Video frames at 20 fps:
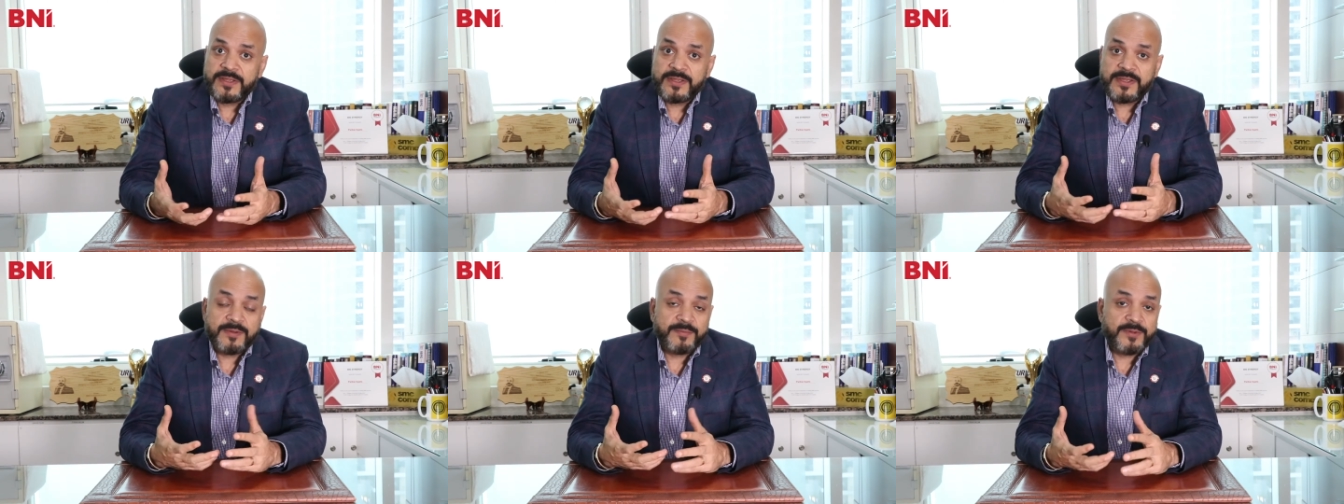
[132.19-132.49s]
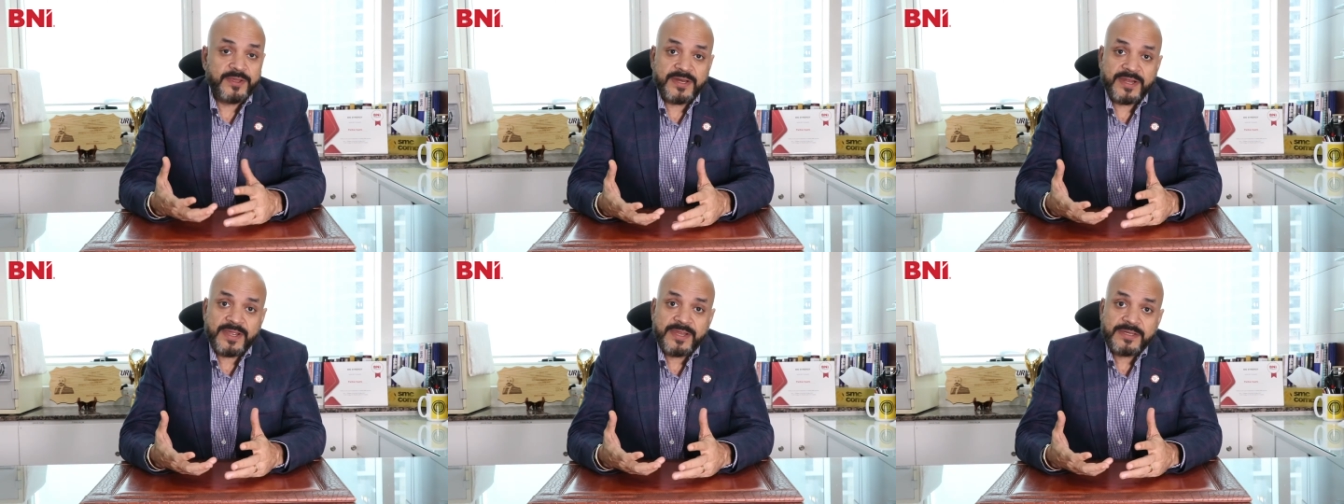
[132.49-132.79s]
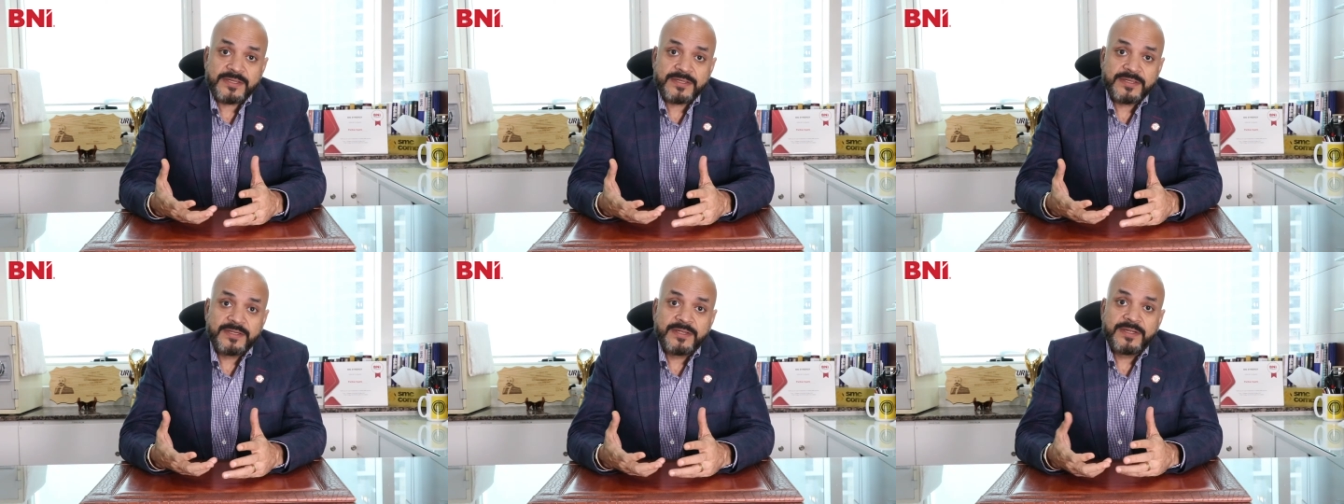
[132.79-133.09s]
Am I
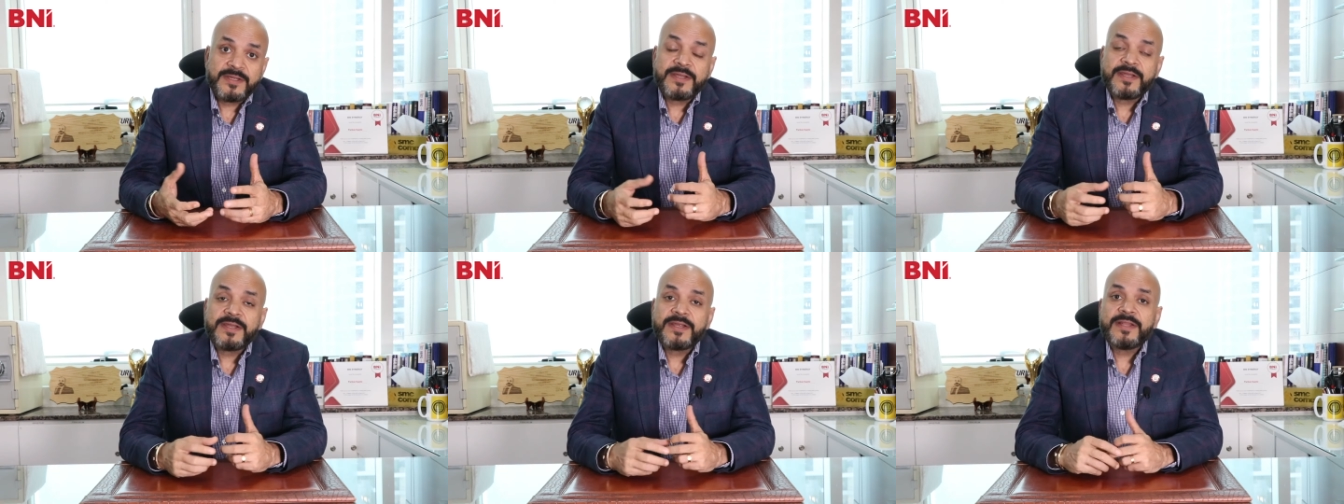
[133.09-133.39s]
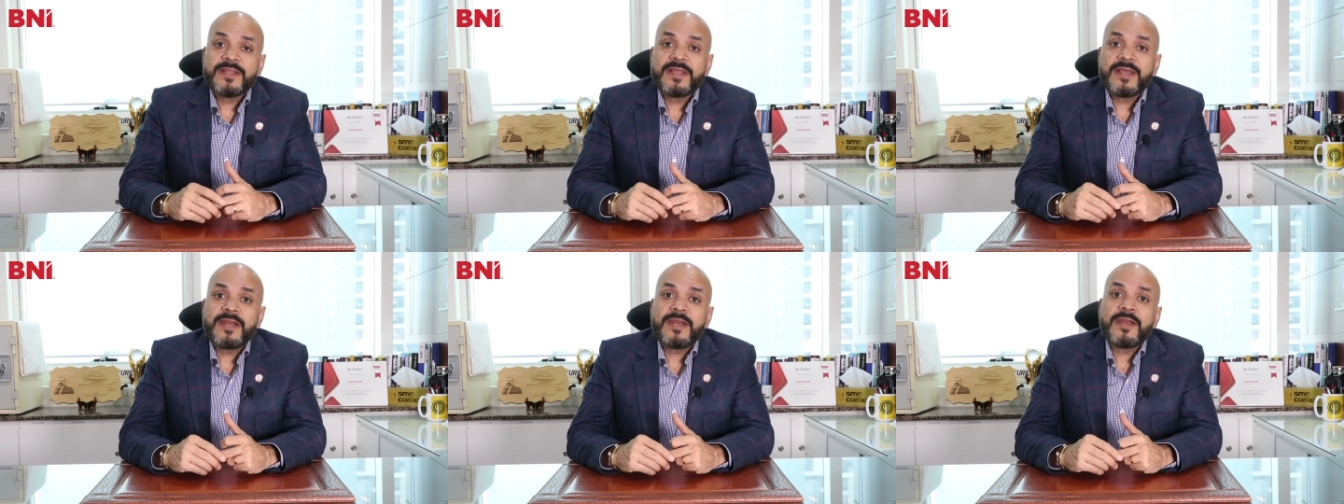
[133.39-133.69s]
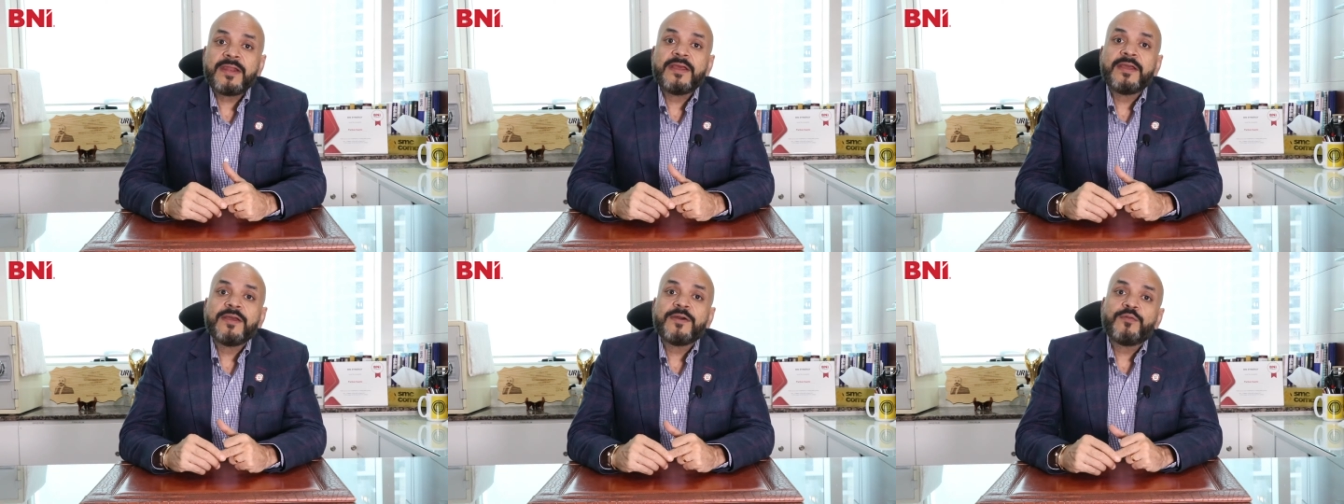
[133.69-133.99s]
right?
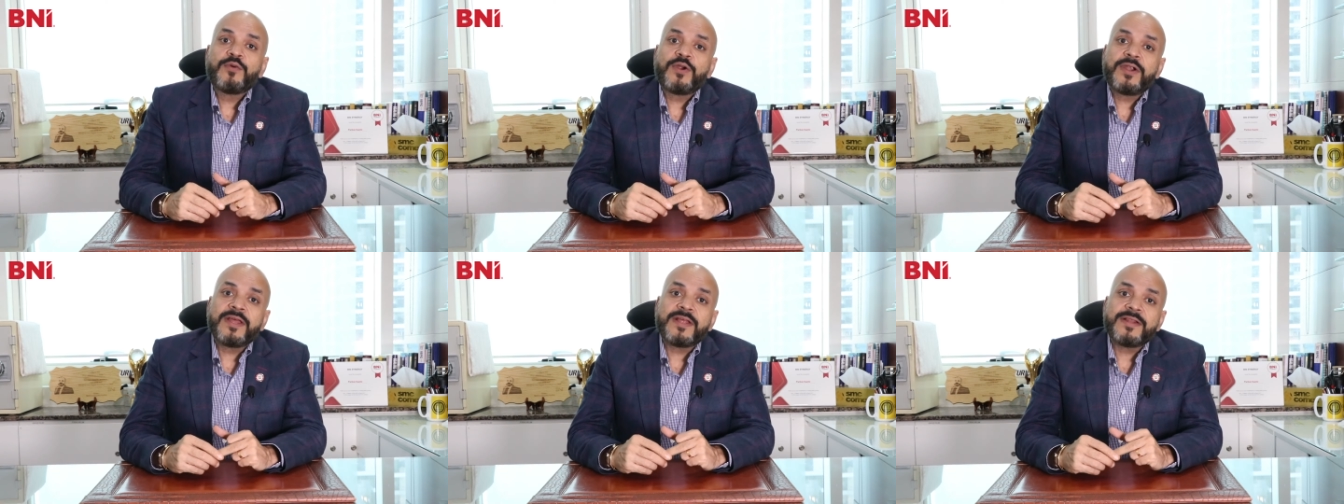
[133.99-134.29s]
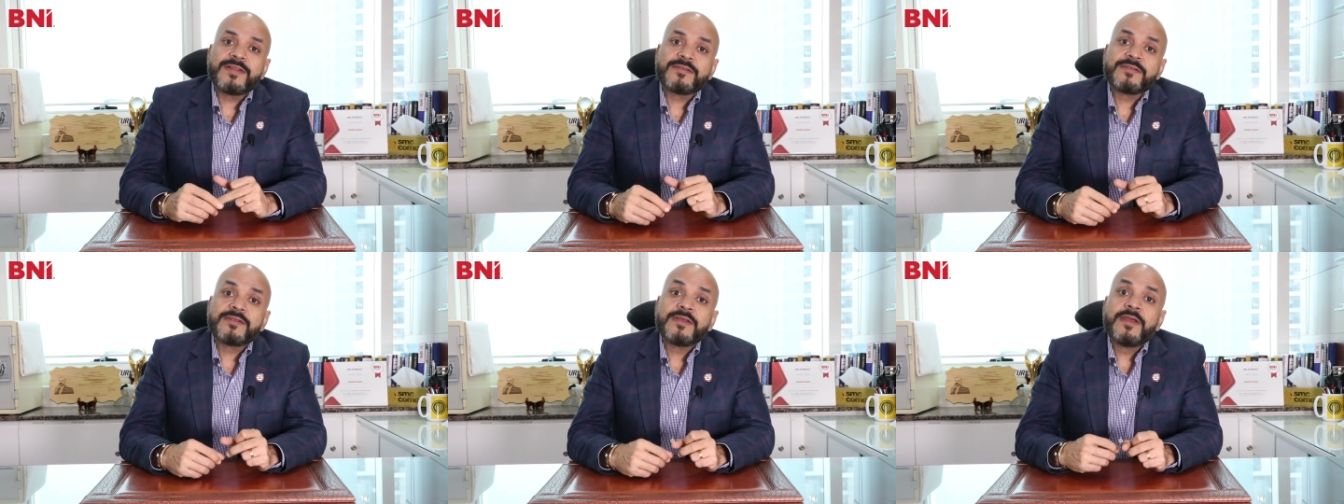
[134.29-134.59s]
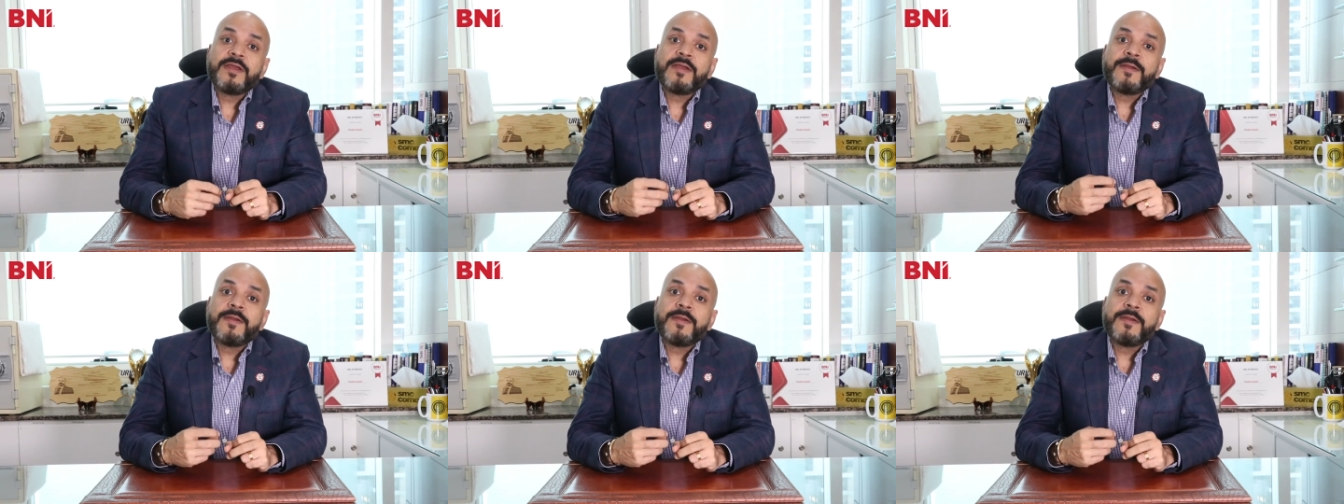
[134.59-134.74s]
Then what else?